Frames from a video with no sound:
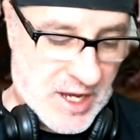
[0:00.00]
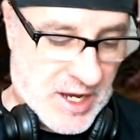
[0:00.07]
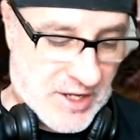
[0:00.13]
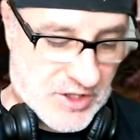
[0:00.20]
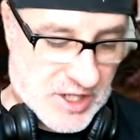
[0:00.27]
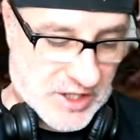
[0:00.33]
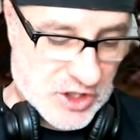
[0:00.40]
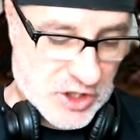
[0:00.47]

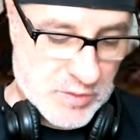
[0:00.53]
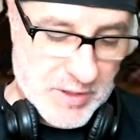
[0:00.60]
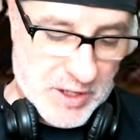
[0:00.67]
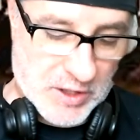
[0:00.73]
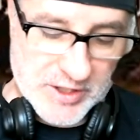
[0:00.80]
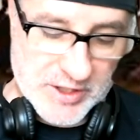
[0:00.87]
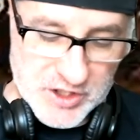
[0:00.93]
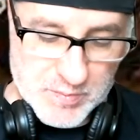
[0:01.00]
It's got the
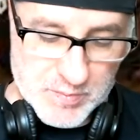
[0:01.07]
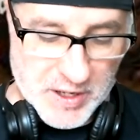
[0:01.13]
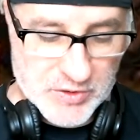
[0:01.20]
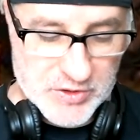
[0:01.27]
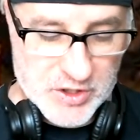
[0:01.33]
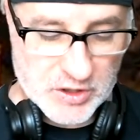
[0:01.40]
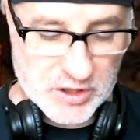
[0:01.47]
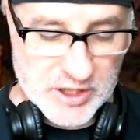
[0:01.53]
spell list.
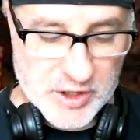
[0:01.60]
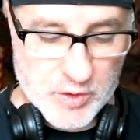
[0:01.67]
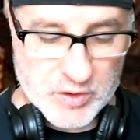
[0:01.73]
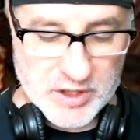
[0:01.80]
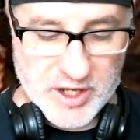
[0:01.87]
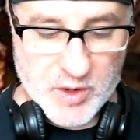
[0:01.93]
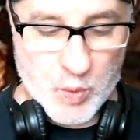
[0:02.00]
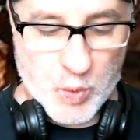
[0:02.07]
Spells are
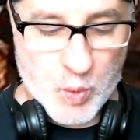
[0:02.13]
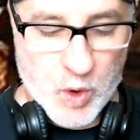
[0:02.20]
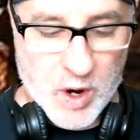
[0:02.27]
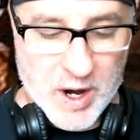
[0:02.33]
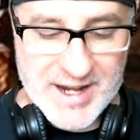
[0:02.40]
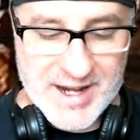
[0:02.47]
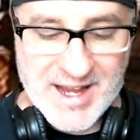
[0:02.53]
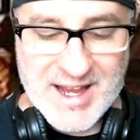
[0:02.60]
literally
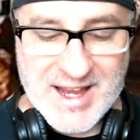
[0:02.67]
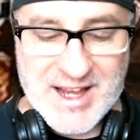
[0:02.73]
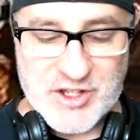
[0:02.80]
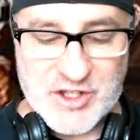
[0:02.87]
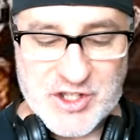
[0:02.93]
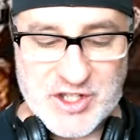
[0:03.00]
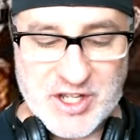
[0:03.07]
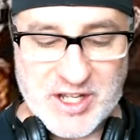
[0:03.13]
1
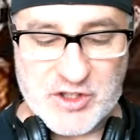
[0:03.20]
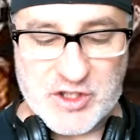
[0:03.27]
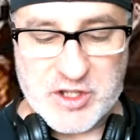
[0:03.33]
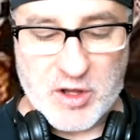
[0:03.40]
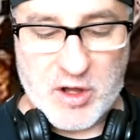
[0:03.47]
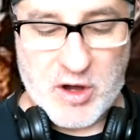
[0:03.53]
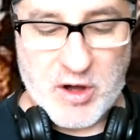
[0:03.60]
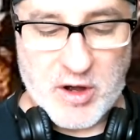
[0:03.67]
sentence
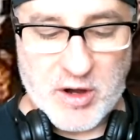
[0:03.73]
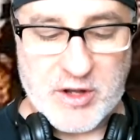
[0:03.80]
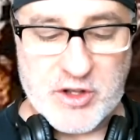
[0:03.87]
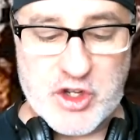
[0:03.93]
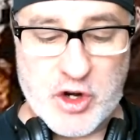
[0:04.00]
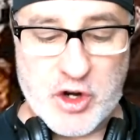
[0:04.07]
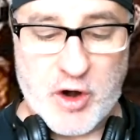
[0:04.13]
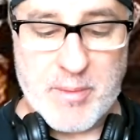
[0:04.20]
long.
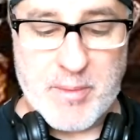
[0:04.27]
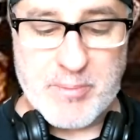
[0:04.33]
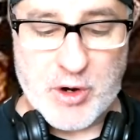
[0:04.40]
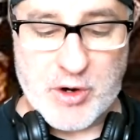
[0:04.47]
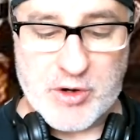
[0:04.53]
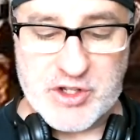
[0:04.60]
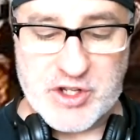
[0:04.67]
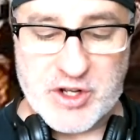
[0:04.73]
Charm
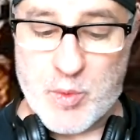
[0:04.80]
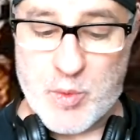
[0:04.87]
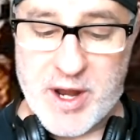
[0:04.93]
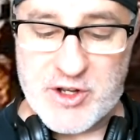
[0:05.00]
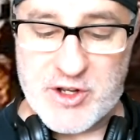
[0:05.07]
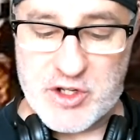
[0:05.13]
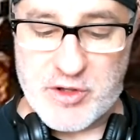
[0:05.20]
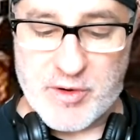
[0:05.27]
person,
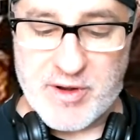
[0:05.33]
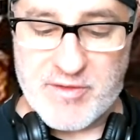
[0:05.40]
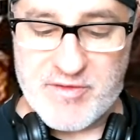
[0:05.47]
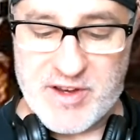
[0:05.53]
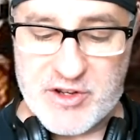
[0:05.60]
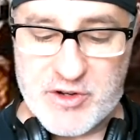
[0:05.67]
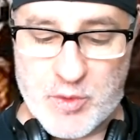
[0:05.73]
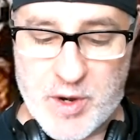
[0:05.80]
range 30
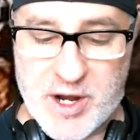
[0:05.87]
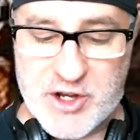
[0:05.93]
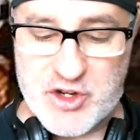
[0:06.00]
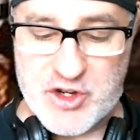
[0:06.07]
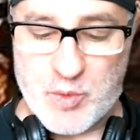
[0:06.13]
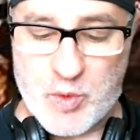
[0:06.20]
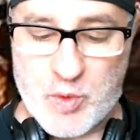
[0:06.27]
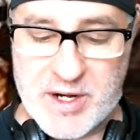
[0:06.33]
feet,
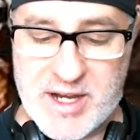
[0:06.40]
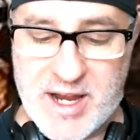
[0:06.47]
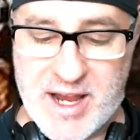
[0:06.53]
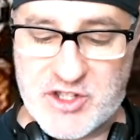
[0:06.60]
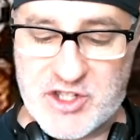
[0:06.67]
duration 1 day.